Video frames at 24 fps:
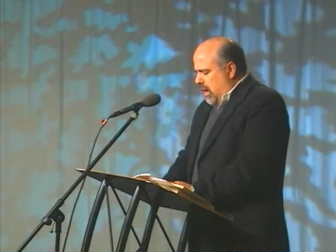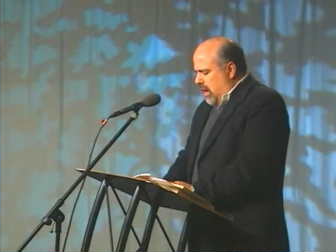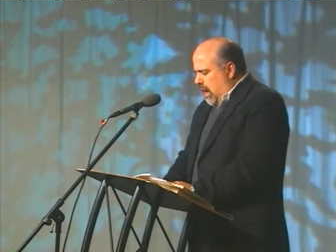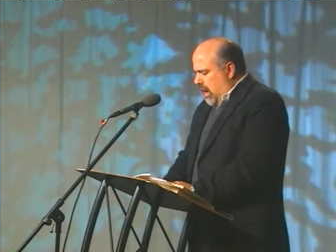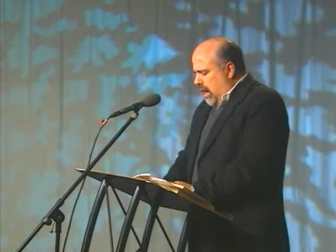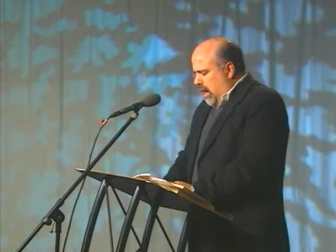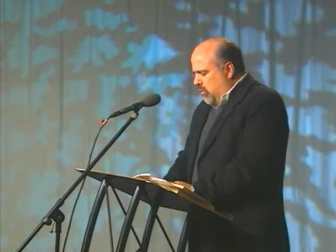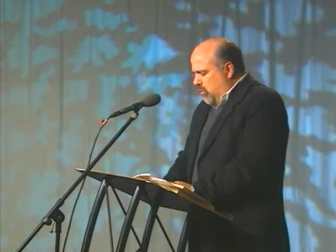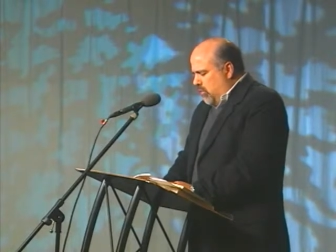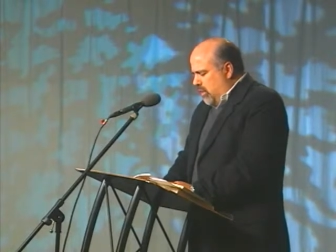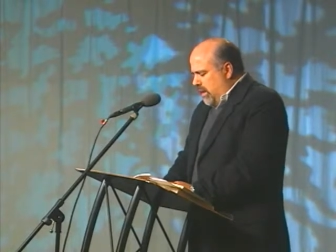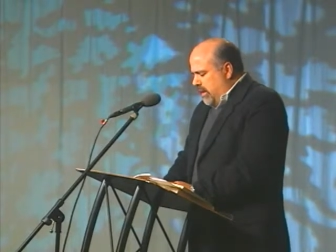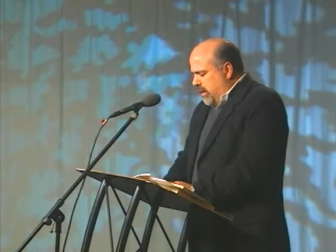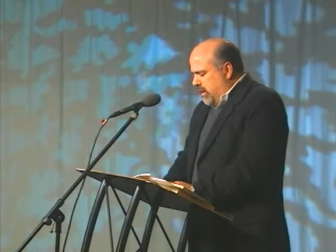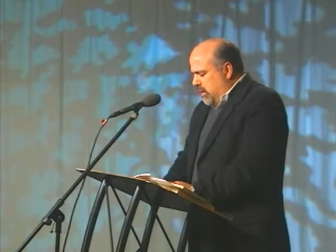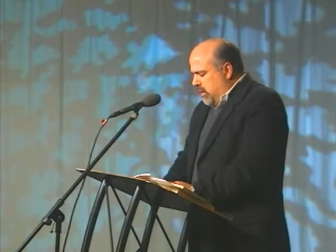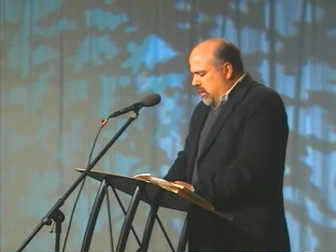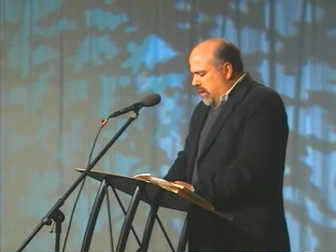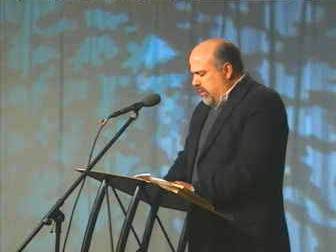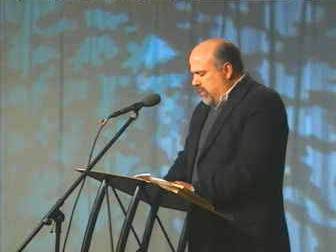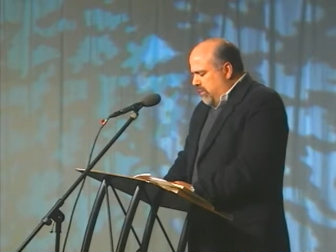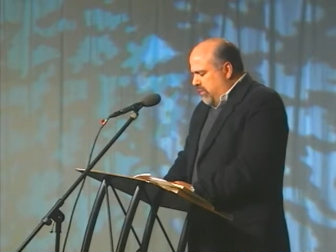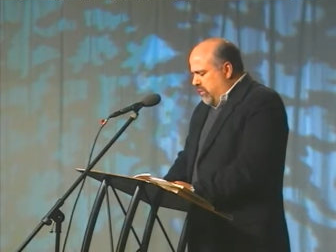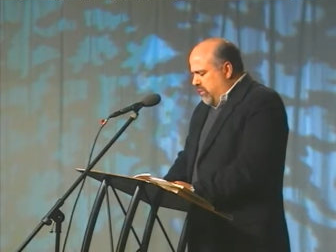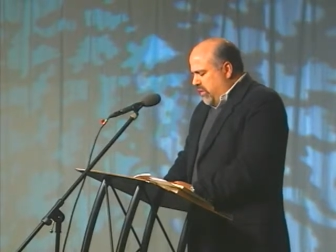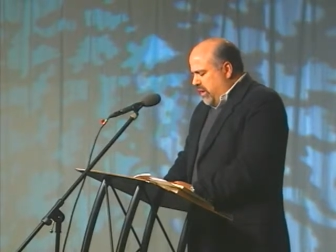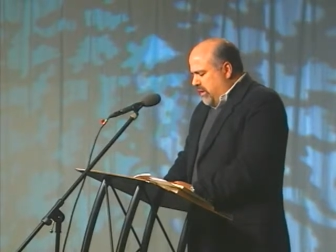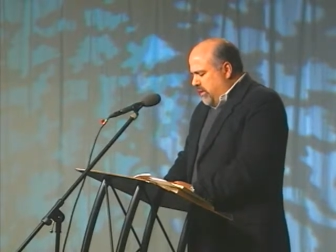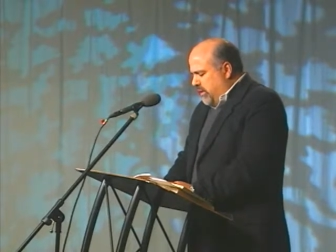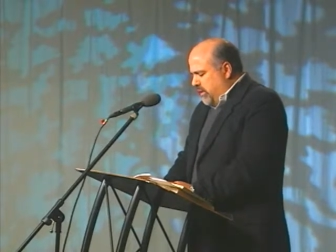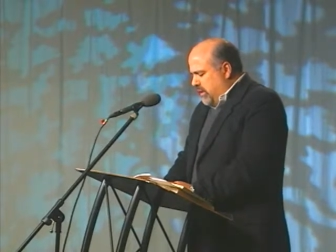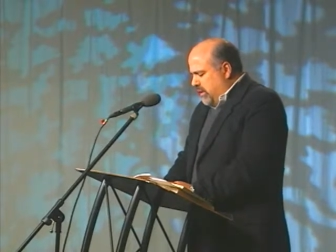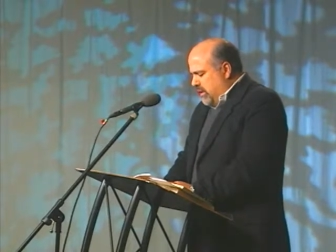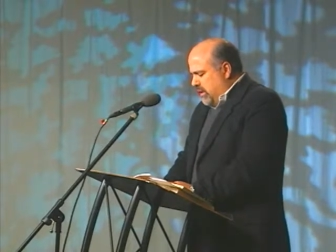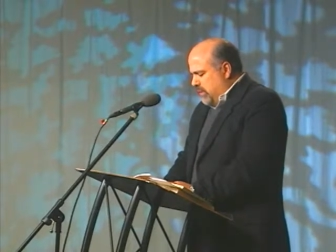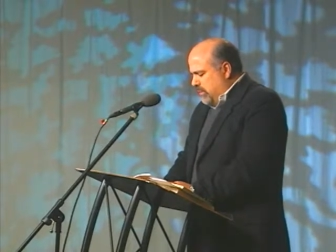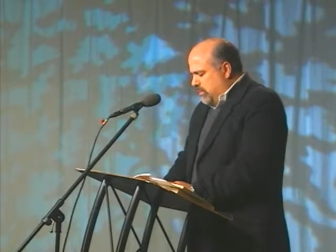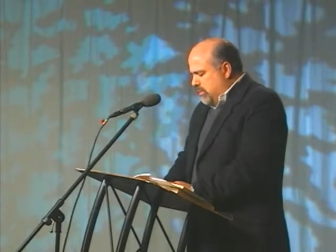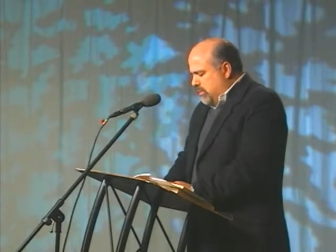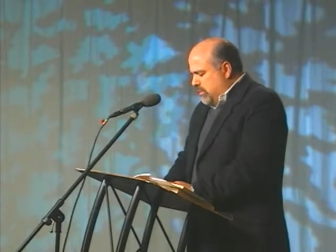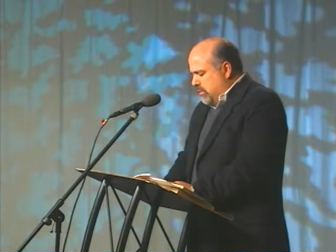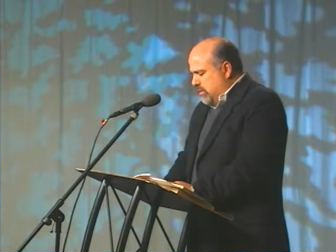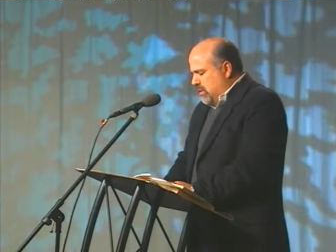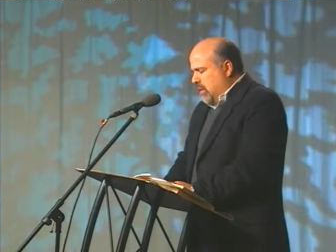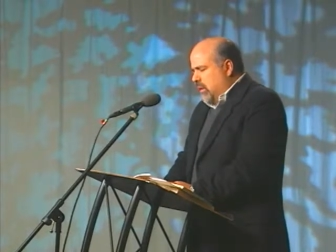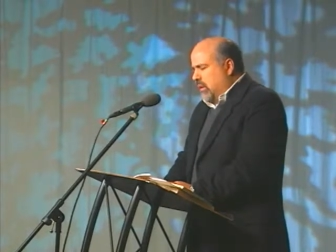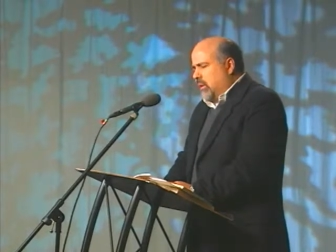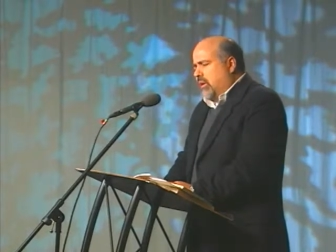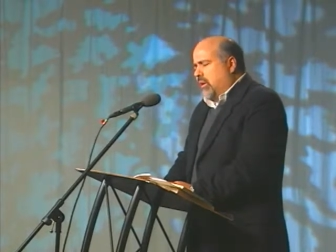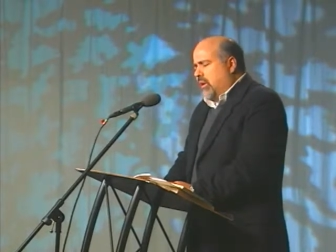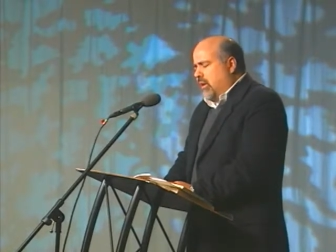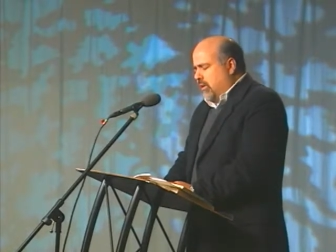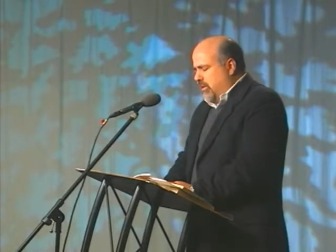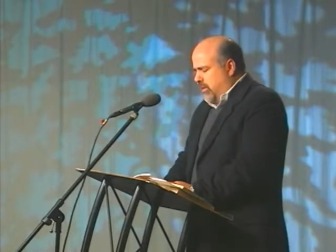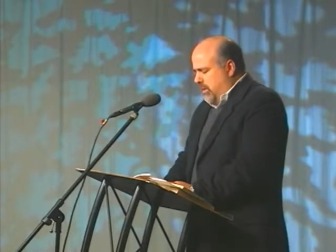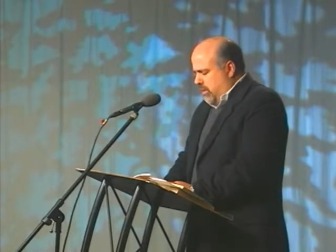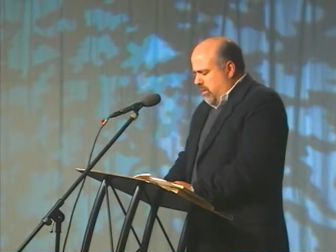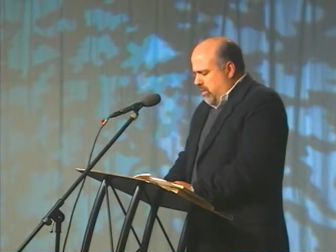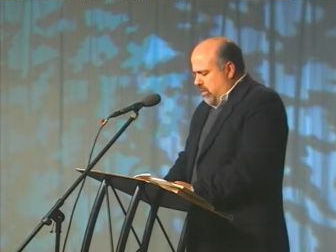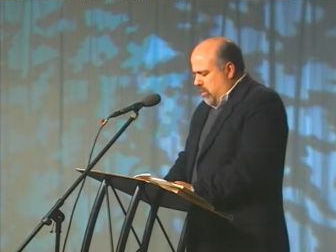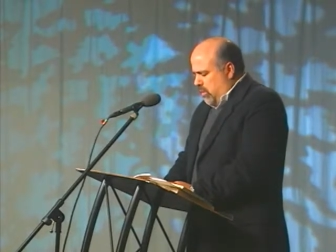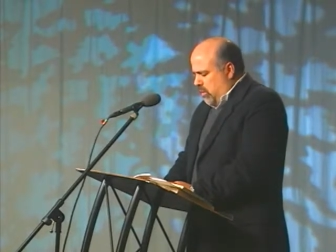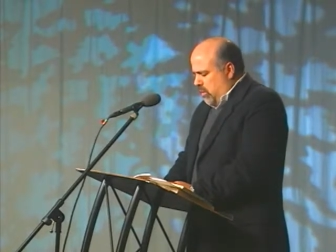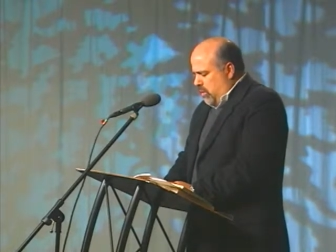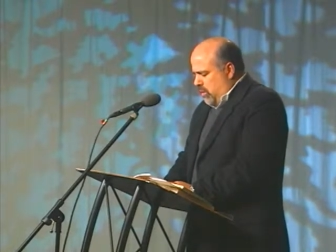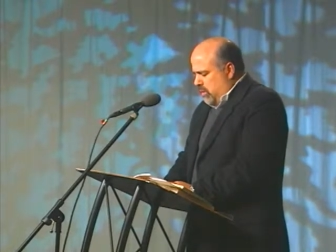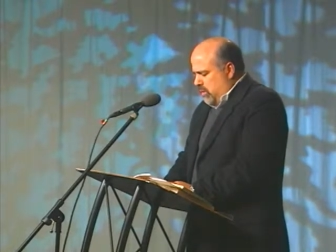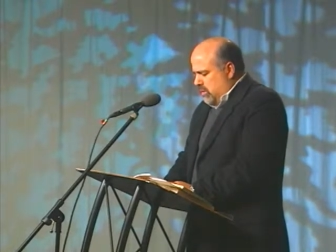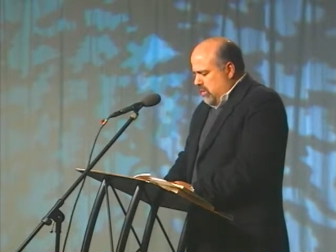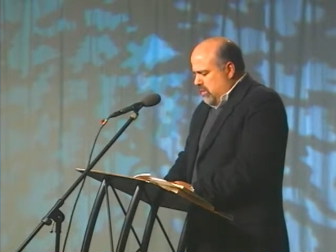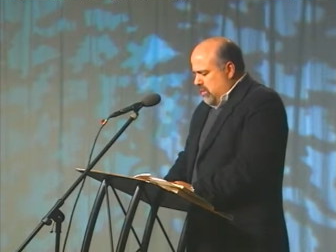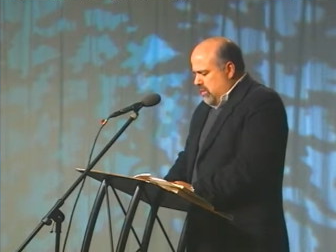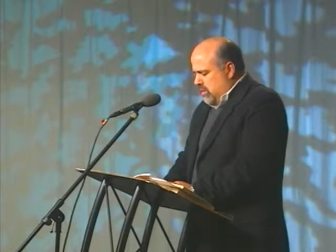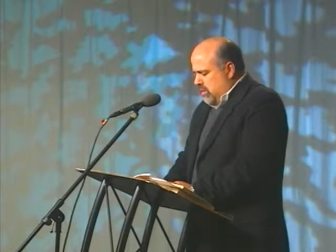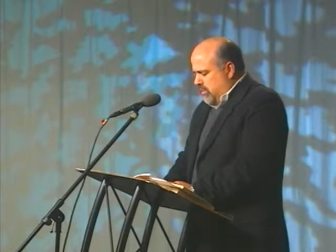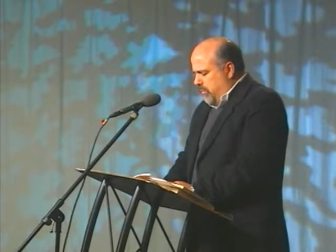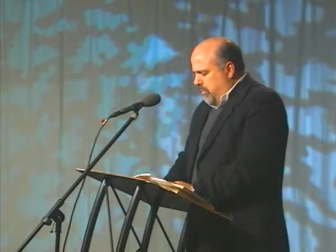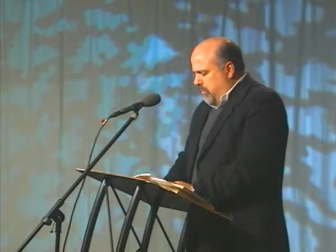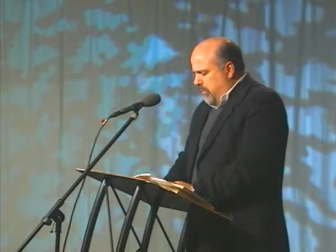I run gloved fingertips along their course,